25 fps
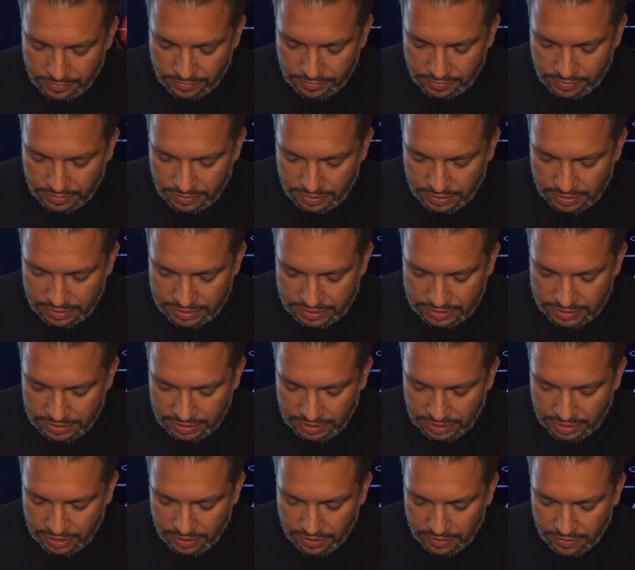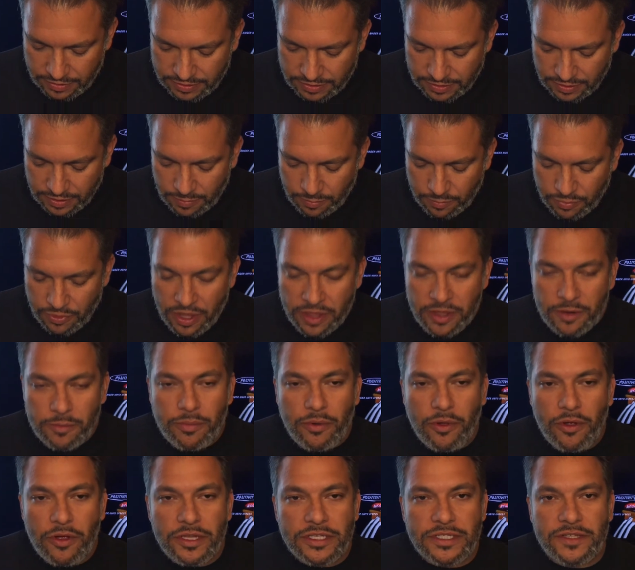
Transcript: Let's see here. So the Brother Bowl is